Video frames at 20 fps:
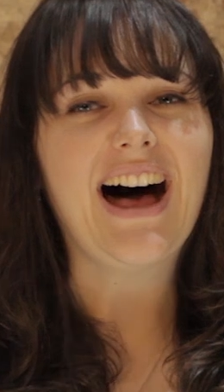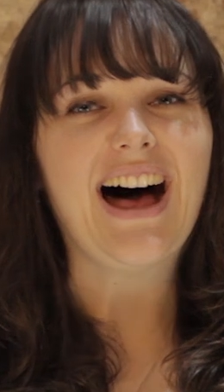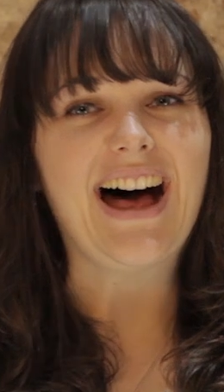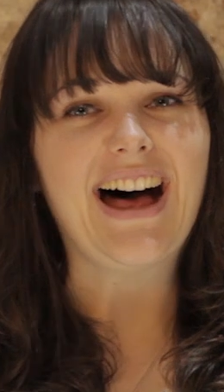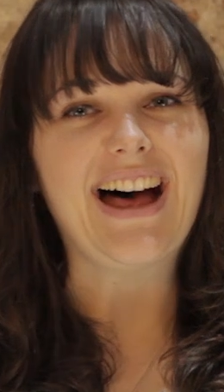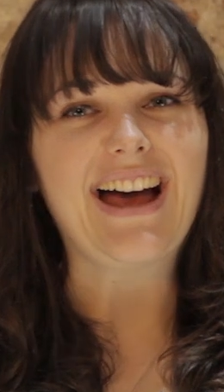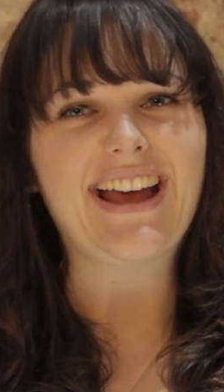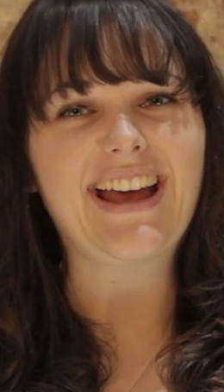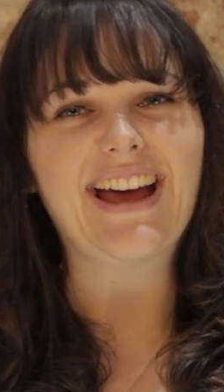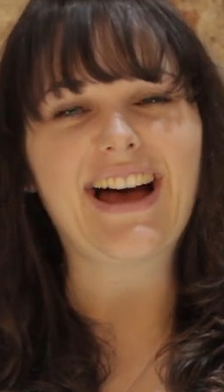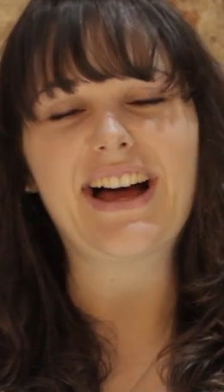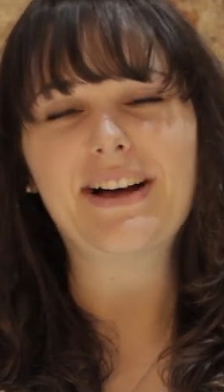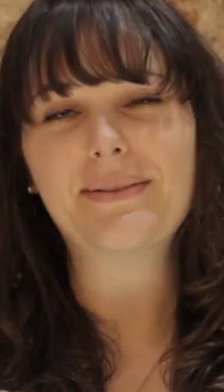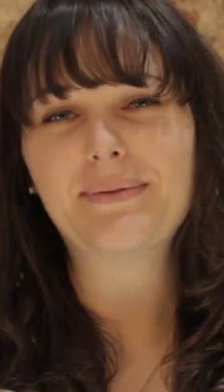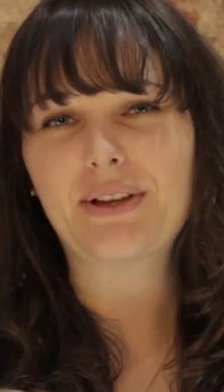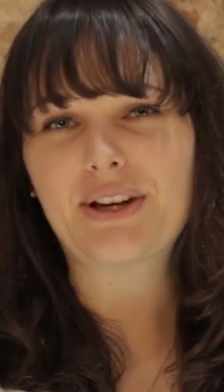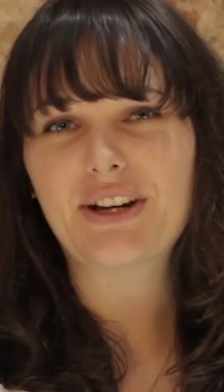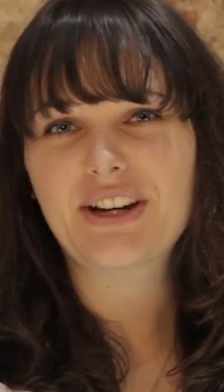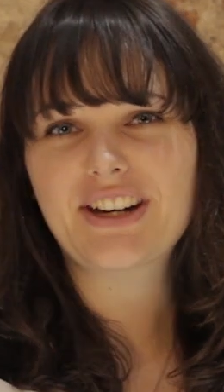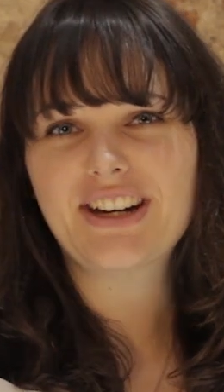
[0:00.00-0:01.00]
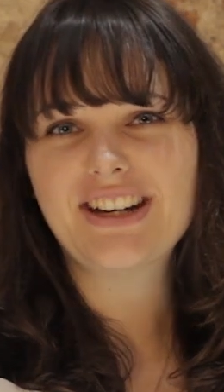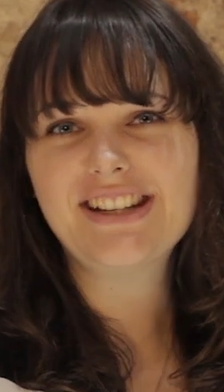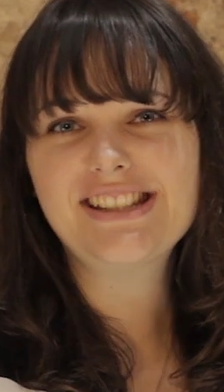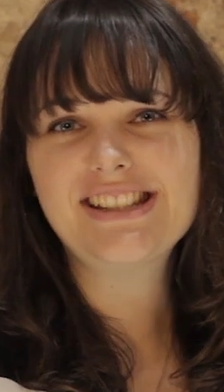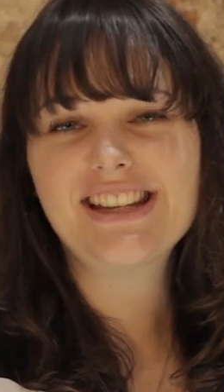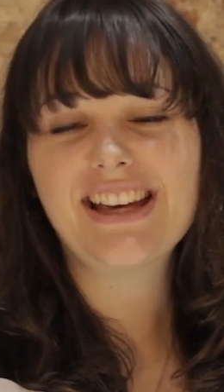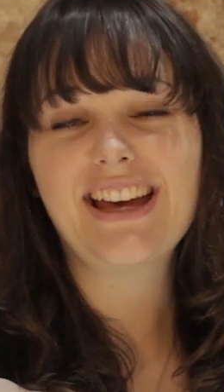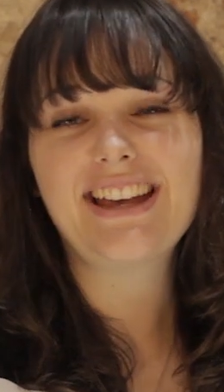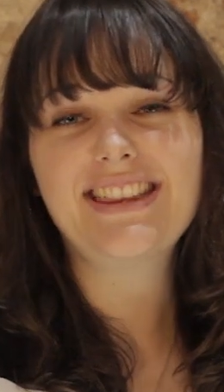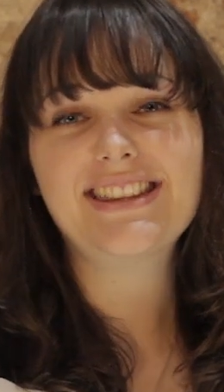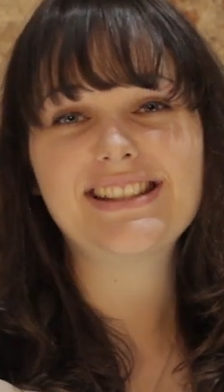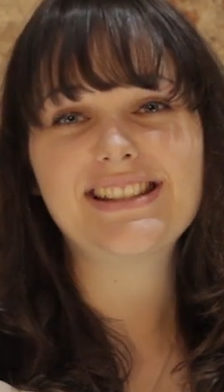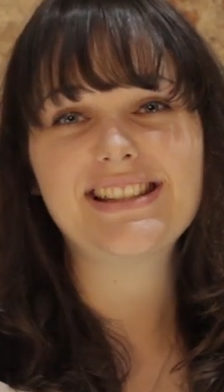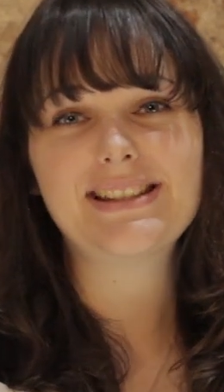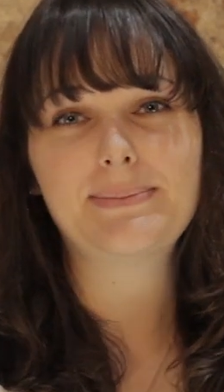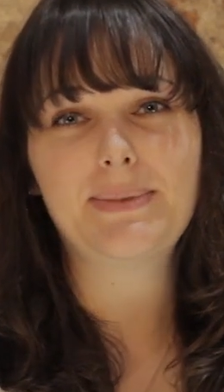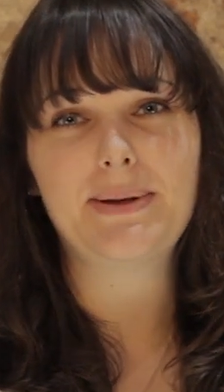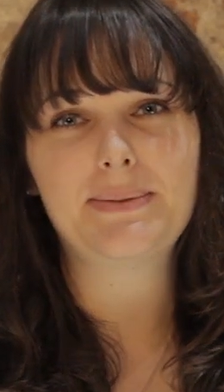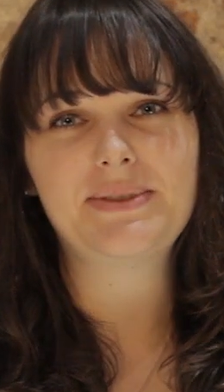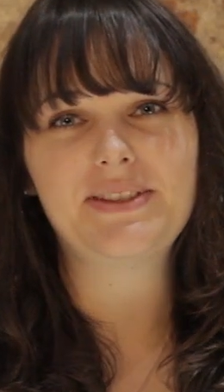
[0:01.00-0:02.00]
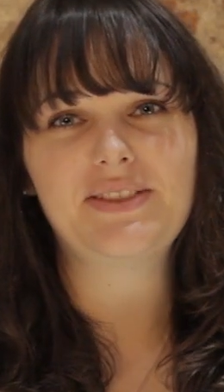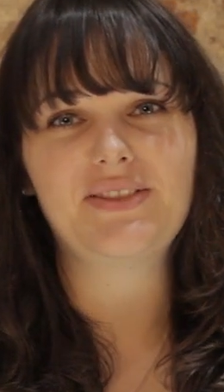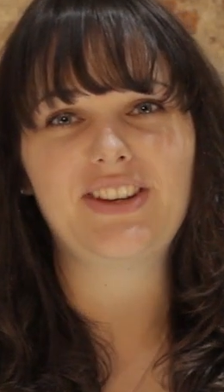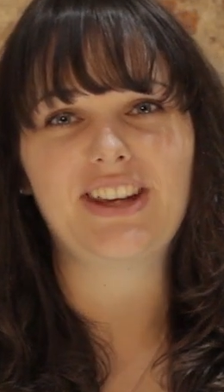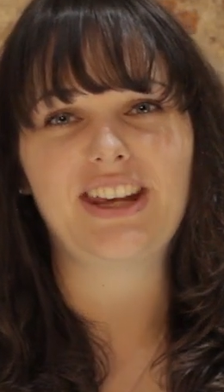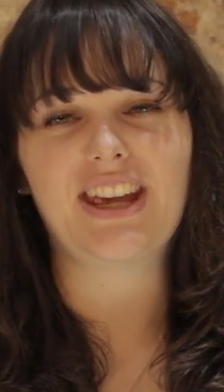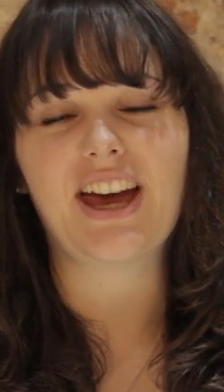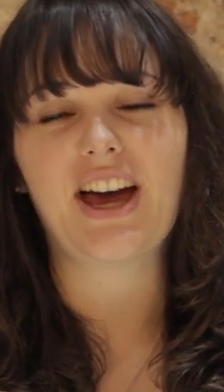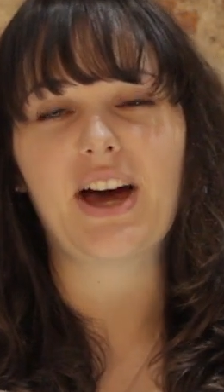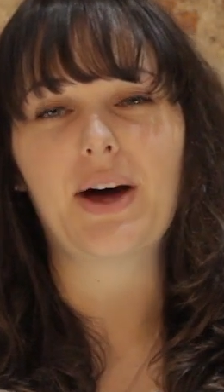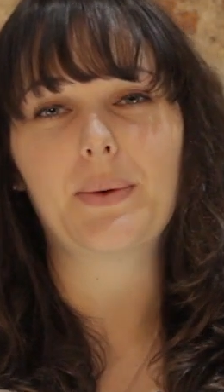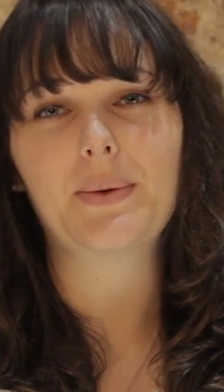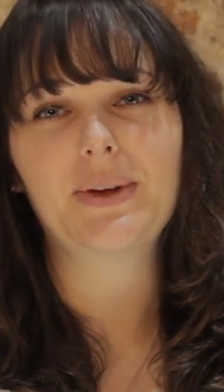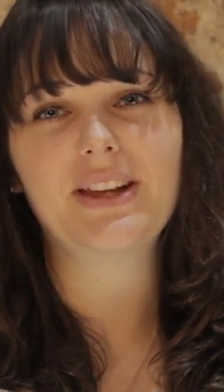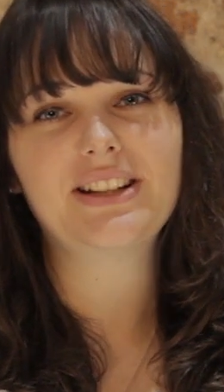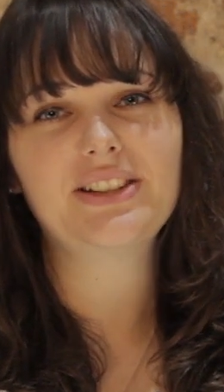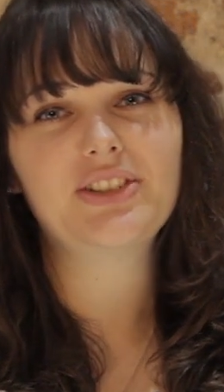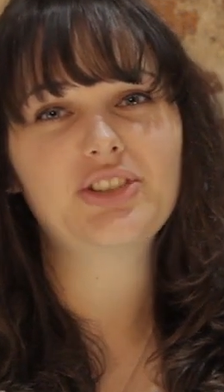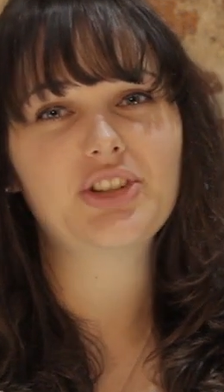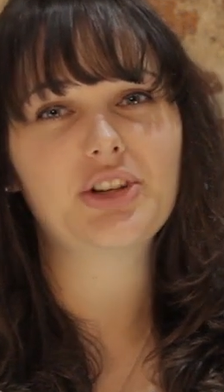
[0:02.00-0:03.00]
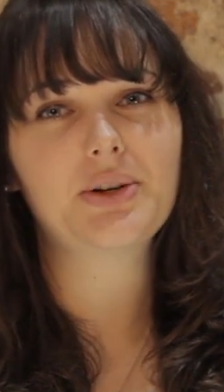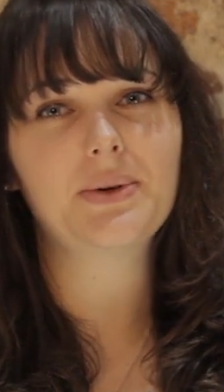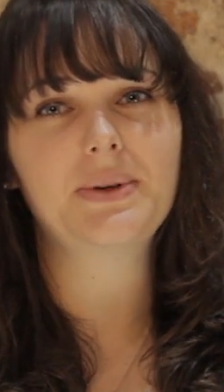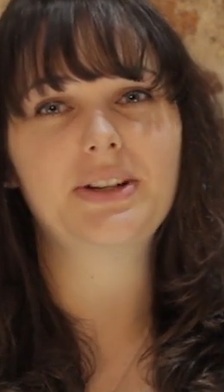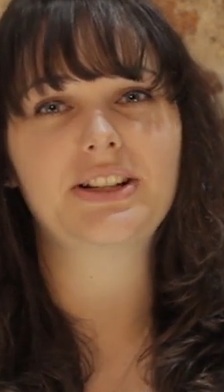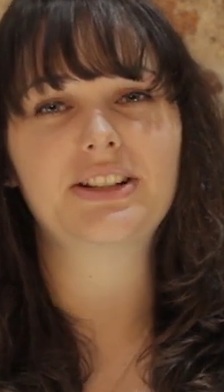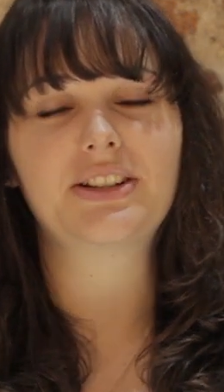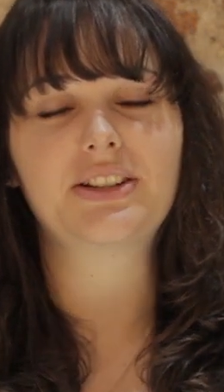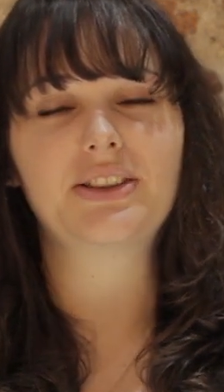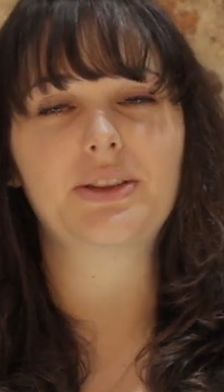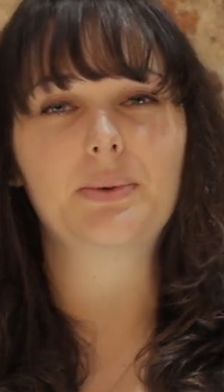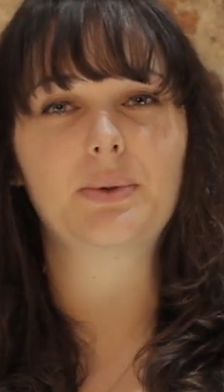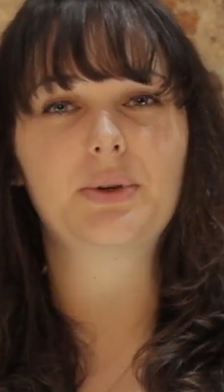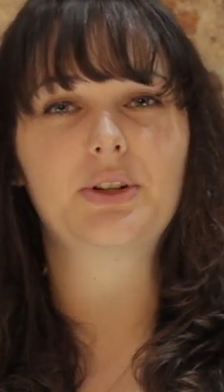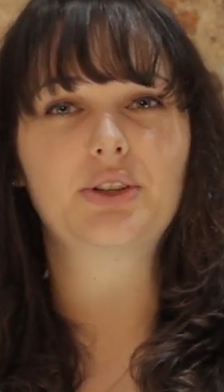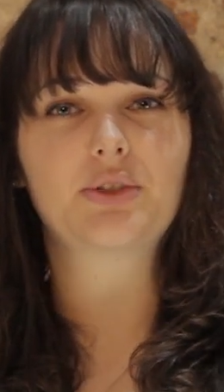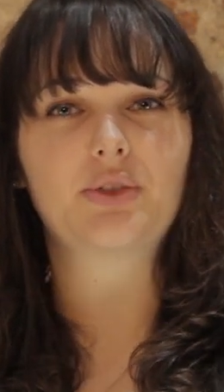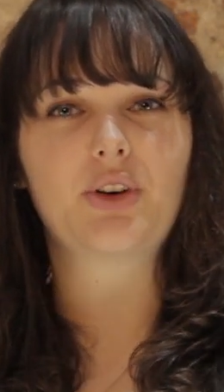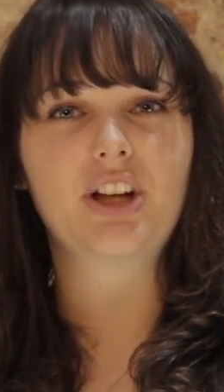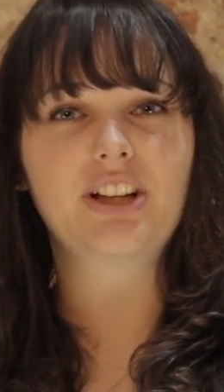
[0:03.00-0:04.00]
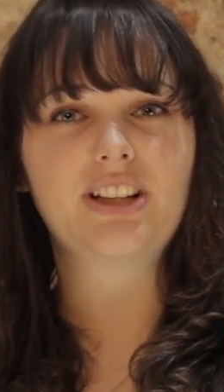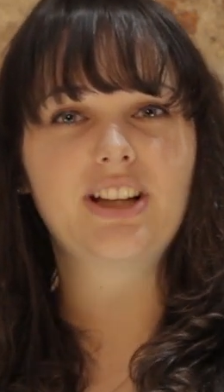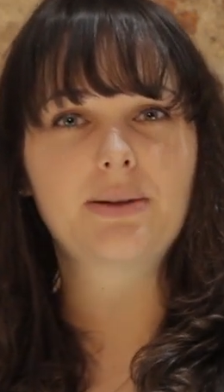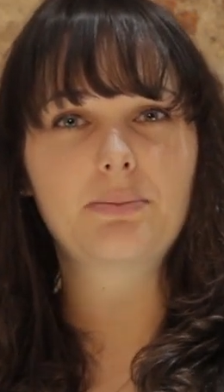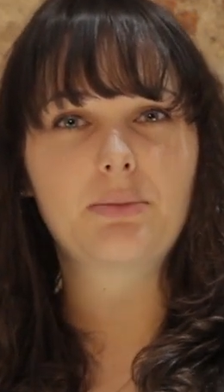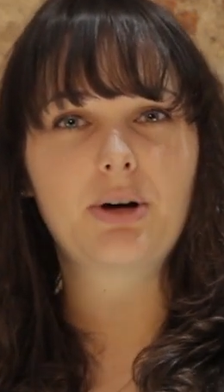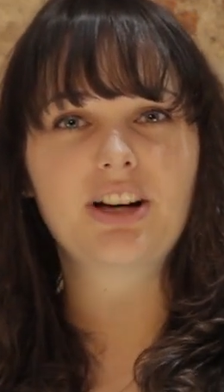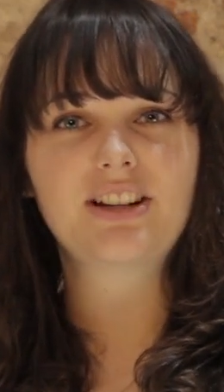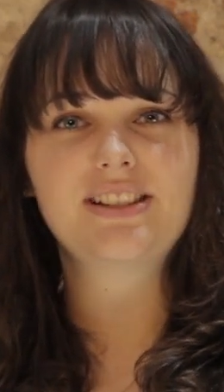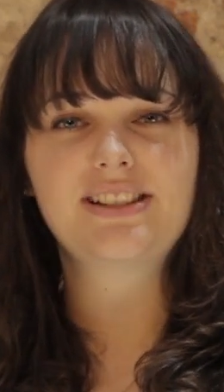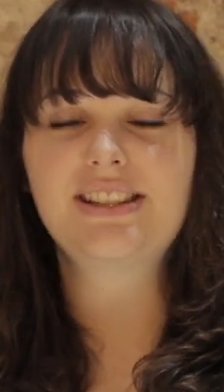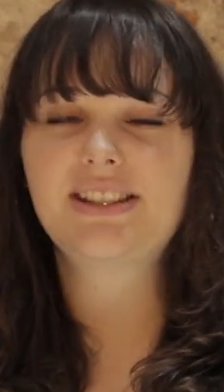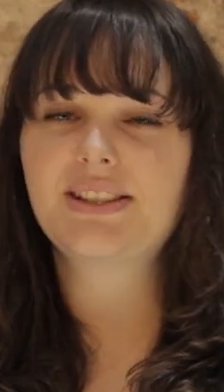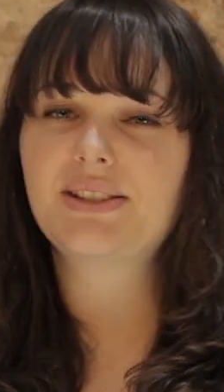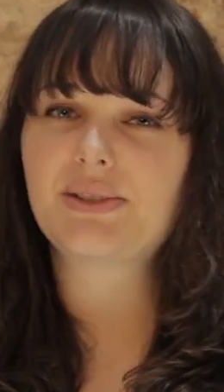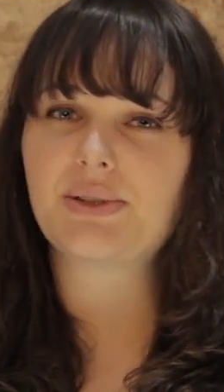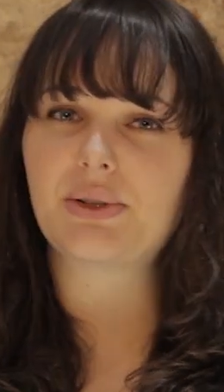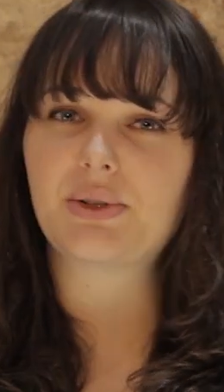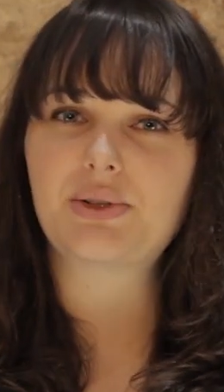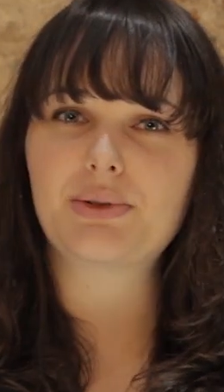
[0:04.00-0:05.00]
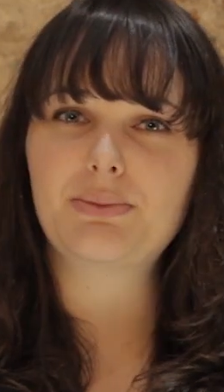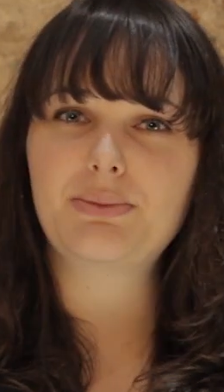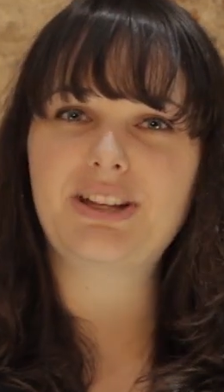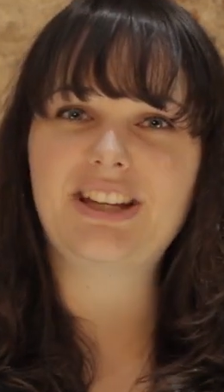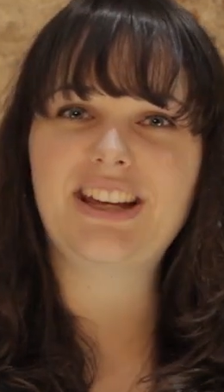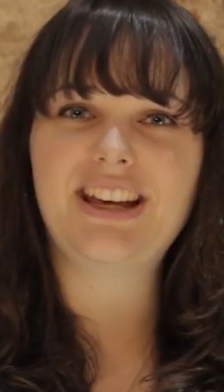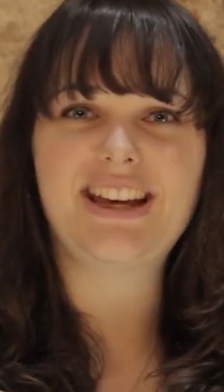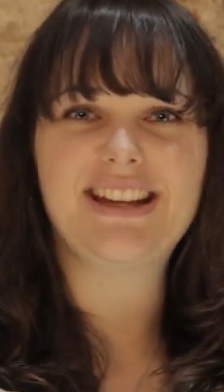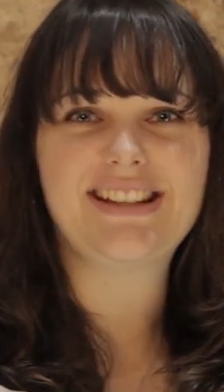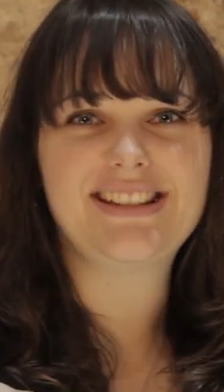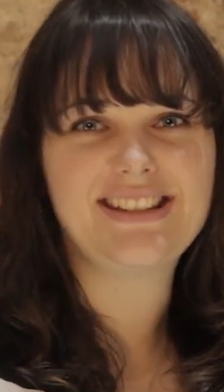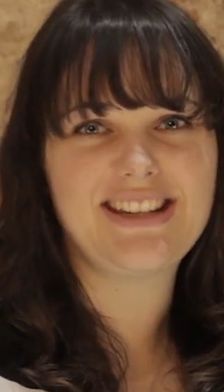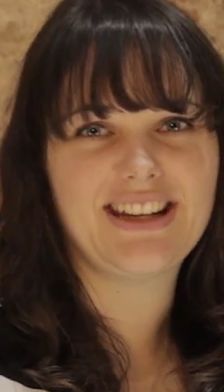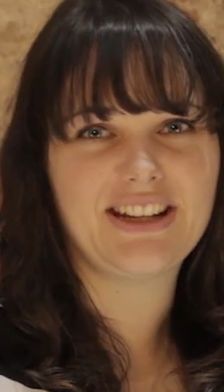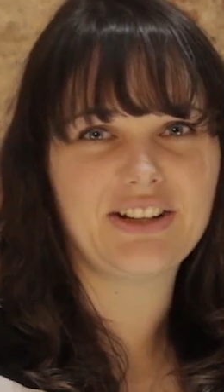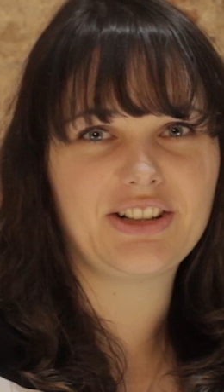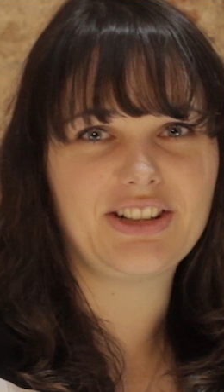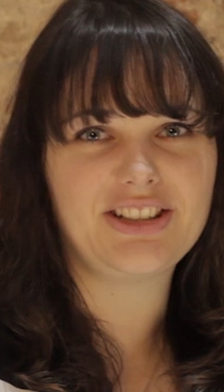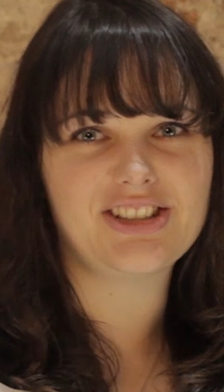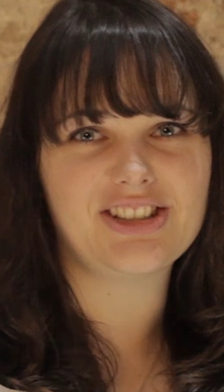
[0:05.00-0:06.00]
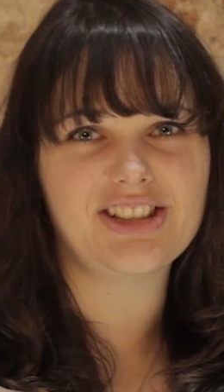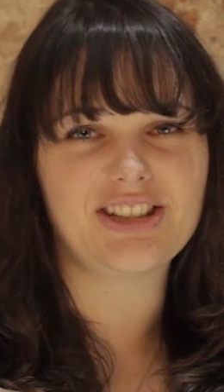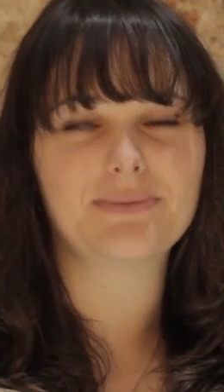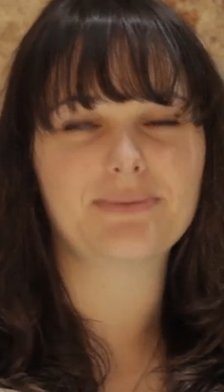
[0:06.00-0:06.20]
Hi, I'm Lauren Granger and this is Meme TV, our weekly show where we look at the world of online marketing, social media and technology.